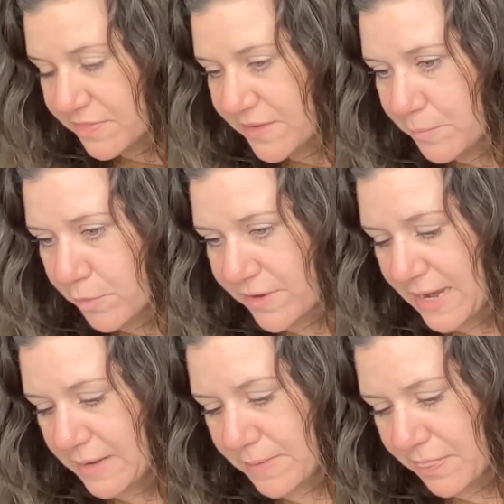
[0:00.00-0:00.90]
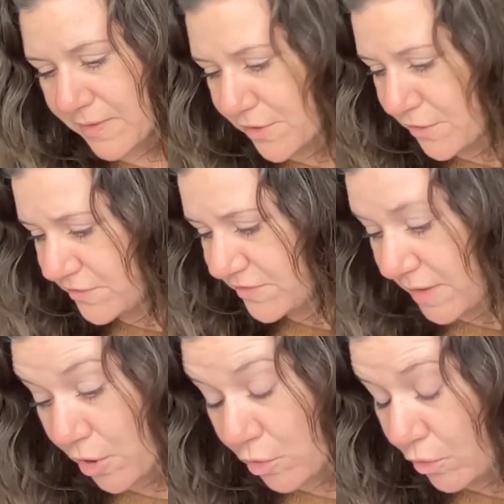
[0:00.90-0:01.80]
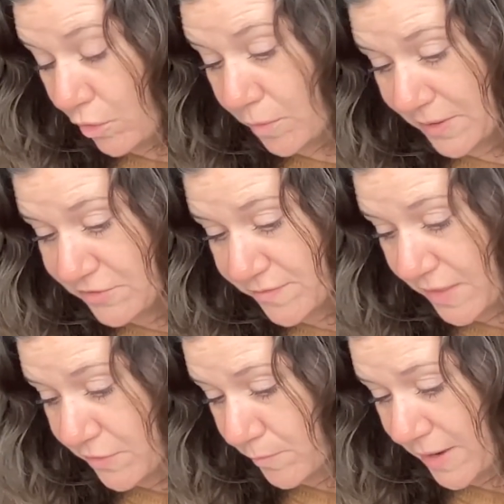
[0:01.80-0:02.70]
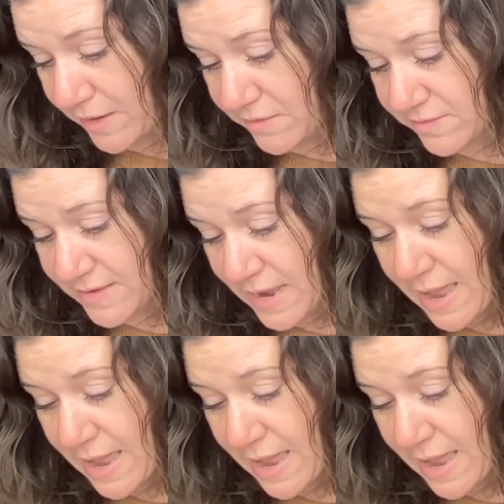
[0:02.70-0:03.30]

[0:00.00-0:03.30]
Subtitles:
Anthony Bourdain, but there's a whole bunch of other ones,